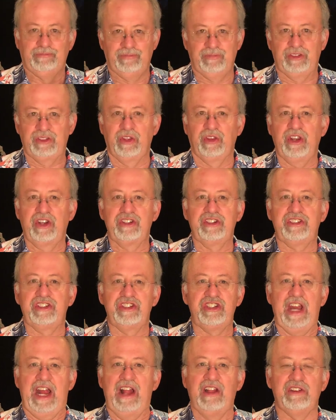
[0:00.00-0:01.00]
So there's the
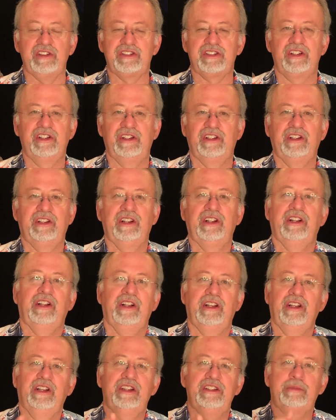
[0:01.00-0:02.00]
challenge.
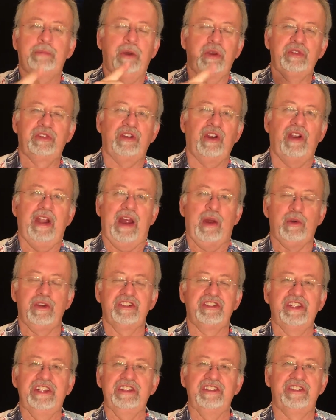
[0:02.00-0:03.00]
Let's post our
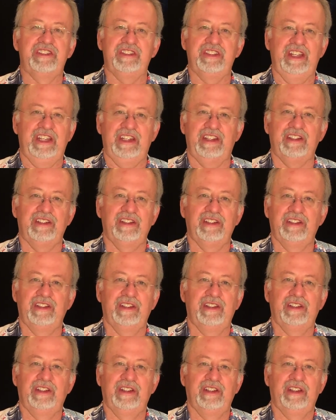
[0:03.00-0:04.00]
hours in seat
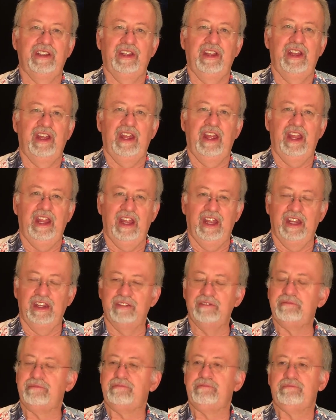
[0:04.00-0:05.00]

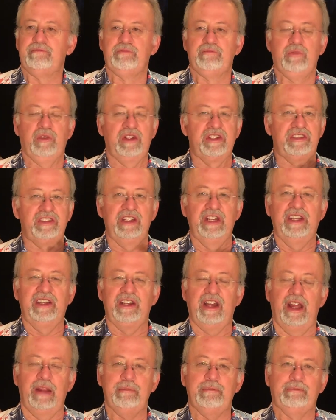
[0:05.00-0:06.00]
in listening
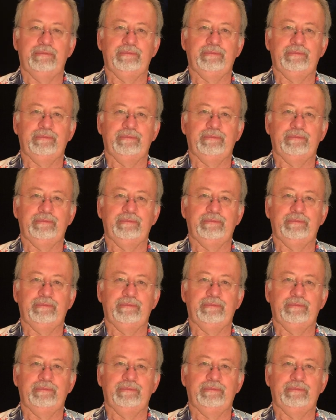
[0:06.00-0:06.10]
time.